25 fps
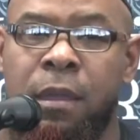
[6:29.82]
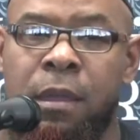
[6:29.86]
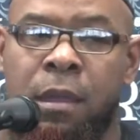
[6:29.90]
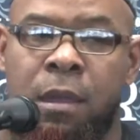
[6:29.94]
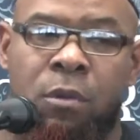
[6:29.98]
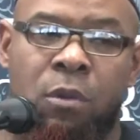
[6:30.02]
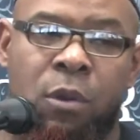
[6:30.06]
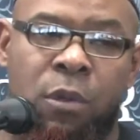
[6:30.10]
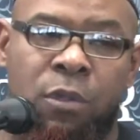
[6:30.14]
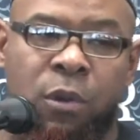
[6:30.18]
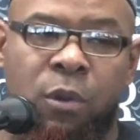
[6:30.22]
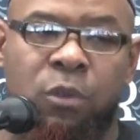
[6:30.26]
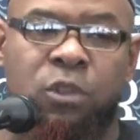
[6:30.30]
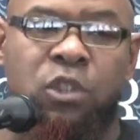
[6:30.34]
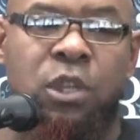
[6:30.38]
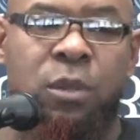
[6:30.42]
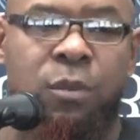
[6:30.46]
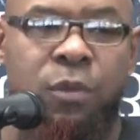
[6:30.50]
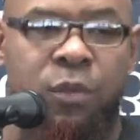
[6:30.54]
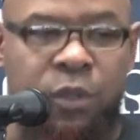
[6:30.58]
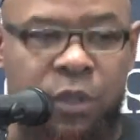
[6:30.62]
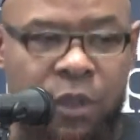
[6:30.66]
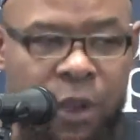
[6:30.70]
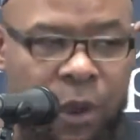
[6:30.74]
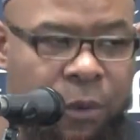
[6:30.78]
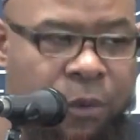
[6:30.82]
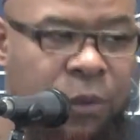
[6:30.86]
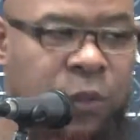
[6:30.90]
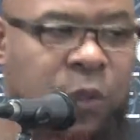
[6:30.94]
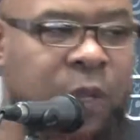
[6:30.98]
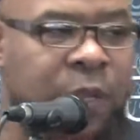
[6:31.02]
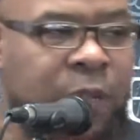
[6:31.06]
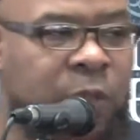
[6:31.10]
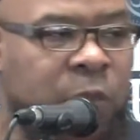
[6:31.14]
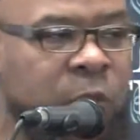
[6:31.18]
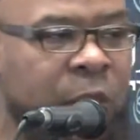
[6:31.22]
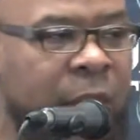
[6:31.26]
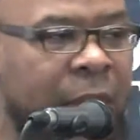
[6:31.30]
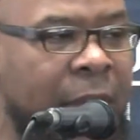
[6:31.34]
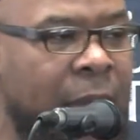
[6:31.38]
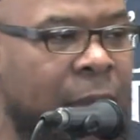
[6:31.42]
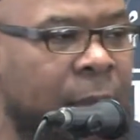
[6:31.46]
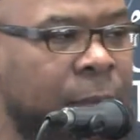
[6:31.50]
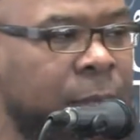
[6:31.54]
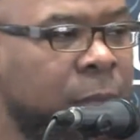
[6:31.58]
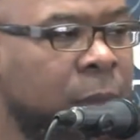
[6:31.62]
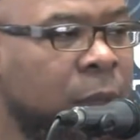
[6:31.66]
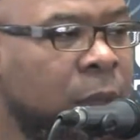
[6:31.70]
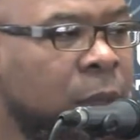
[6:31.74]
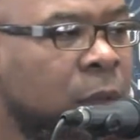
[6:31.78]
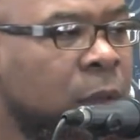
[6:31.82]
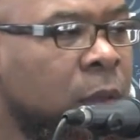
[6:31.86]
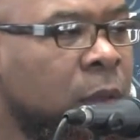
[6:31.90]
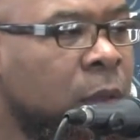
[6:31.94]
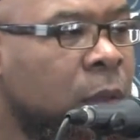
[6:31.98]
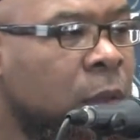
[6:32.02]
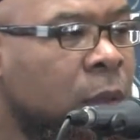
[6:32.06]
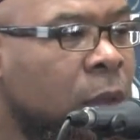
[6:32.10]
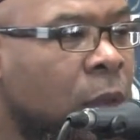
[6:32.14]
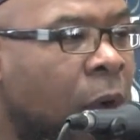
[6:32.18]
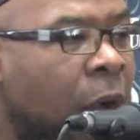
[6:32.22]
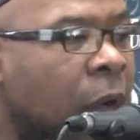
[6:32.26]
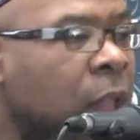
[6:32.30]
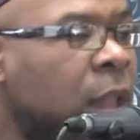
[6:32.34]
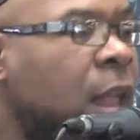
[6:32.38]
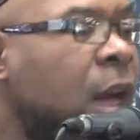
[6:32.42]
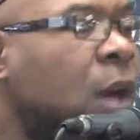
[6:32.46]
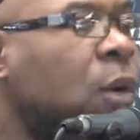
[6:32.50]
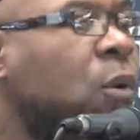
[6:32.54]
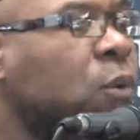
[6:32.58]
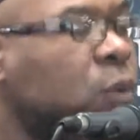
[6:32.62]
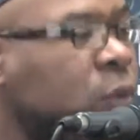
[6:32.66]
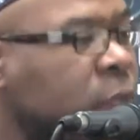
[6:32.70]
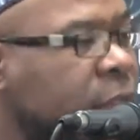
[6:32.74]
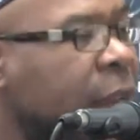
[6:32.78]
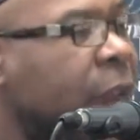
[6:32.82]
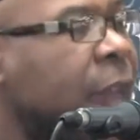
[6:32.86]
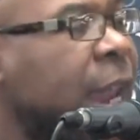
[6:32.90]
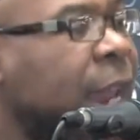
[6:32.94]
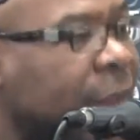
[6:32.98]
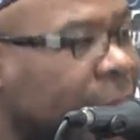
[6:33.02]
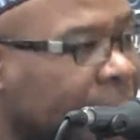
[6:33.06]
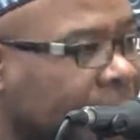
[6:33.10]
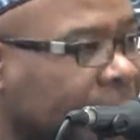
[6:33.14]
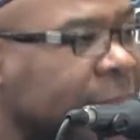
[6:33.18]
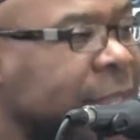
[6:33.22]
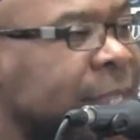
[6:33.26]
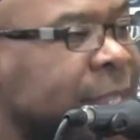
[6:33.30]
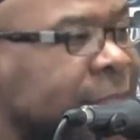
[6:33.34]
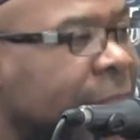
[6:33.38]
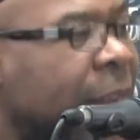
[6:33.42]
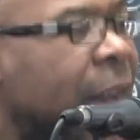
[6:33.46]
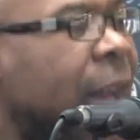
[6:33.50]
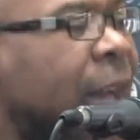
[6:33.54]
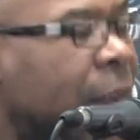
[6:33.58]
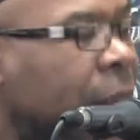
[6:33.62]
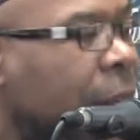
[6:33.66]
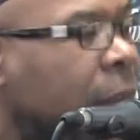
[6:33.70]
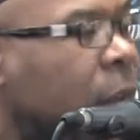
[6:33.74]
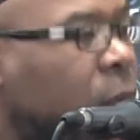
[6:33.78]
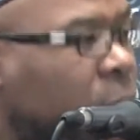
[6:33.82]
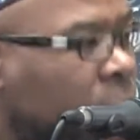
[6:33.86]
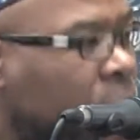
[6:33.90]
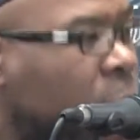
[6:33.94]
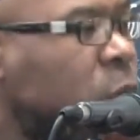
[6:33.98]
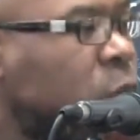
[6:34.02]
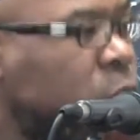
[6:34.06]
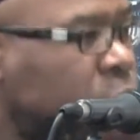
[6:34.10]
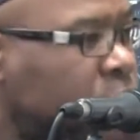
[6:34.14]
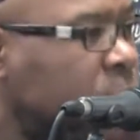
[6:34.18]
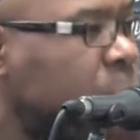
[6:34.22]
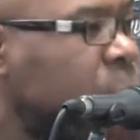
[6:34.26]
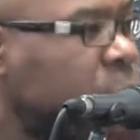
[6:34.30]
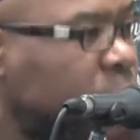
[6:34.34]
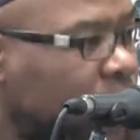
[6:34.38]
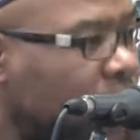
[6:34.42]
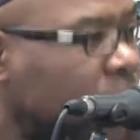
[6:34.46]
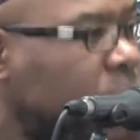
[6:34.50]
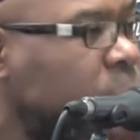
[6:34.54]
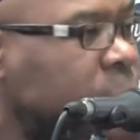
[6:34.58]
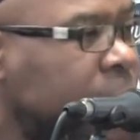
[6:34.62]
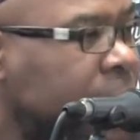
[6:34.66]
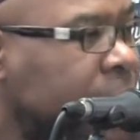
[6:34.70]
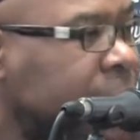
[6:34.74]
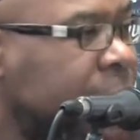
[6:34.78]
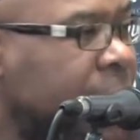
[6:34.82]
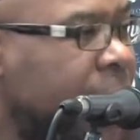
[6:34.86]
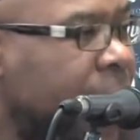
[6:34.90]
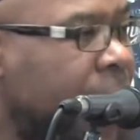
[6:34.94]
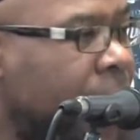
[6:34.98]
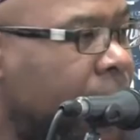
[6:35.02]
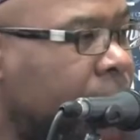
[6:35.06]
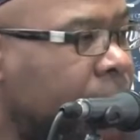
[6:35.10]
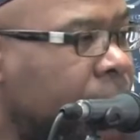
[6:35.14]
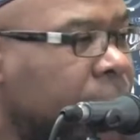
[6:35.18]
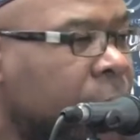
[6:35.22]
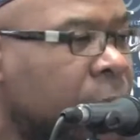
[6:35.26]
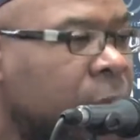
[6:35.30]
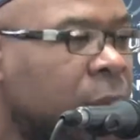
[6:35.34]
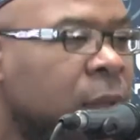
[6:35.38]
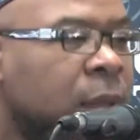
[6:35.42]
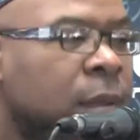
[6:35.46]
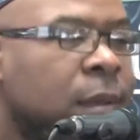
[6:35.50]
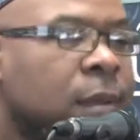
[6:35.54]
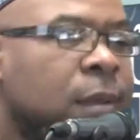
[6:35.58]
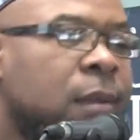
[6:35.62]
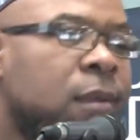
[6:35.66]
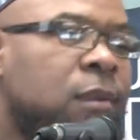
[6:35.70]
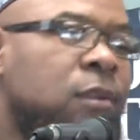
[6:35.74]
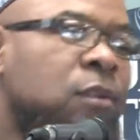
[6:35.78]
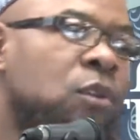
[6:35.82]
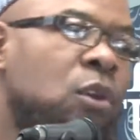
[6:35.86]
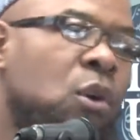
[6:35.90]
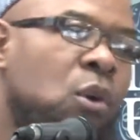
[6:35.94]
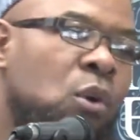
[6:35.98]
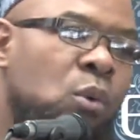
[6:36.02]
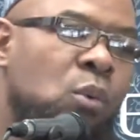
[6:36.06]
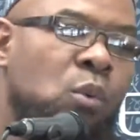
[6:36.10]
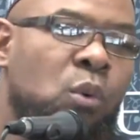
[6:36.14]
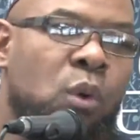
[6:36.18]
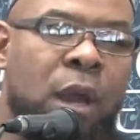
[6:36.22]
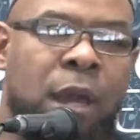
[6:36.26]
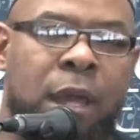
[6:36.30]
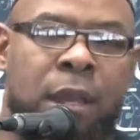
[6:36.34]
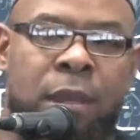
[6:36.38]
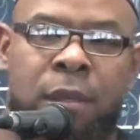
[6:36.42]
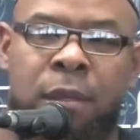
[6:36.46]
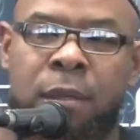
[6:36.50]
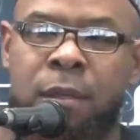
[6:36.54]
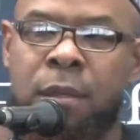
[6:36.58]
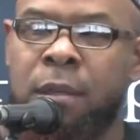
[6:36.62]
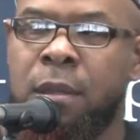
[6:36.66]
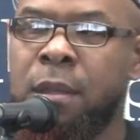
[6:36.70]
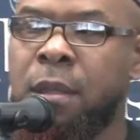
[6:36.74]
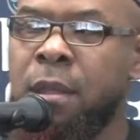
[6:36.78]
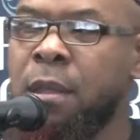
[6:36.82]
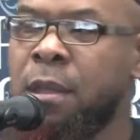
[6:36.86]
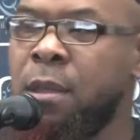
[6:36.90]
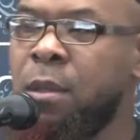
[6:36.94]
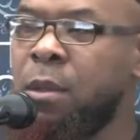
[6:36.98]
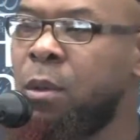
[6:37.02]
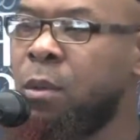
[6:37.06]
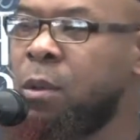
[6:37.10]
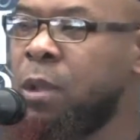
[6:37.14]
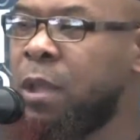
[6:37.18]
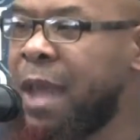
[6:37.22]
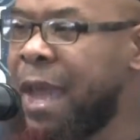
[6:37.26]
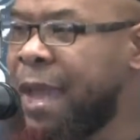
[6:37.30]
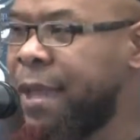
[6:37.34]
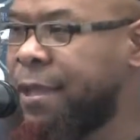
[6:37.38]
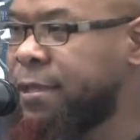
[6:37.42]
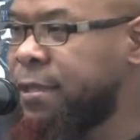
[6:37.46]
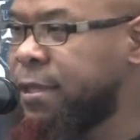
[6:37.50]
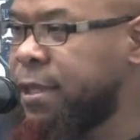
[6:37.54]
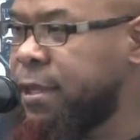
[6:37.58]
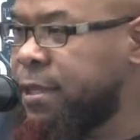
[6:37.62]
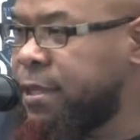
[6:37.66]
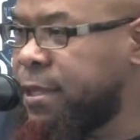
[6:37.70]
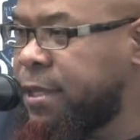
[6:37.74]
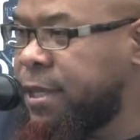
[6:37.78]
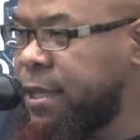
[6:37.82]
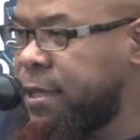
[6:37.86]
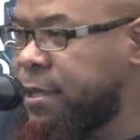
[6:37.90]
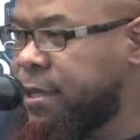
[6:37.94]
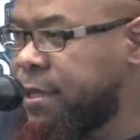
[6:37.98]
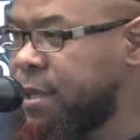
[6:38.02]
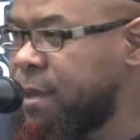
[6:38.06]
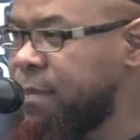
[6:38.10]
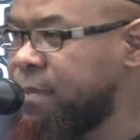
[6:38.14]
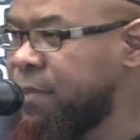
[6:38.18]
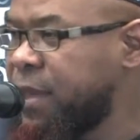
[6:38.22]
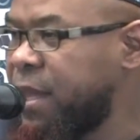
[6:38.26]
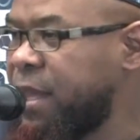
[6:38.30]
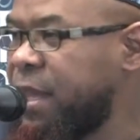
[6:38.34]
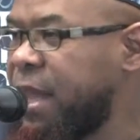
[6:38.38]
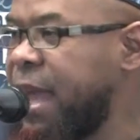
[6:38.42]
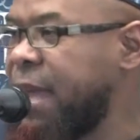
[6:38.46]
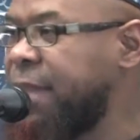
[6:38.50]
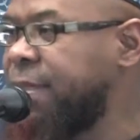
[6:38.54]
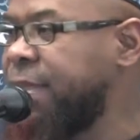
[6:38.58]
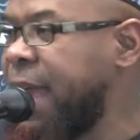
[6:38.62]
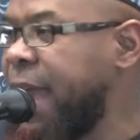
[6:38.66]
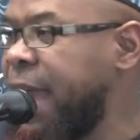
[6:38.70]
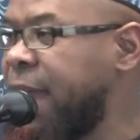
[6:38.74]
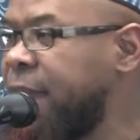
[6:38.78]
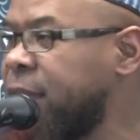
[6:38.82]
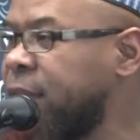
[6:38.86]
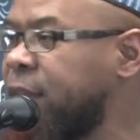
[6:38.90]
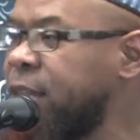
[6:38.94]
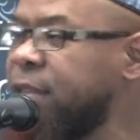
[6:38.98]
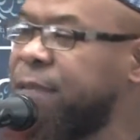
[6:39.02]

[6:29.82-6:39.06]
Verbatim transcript: And although she was cursing Islam, Allahu Ta'ala akhzaha, although she was cursing Islam, no one likes to see something like that.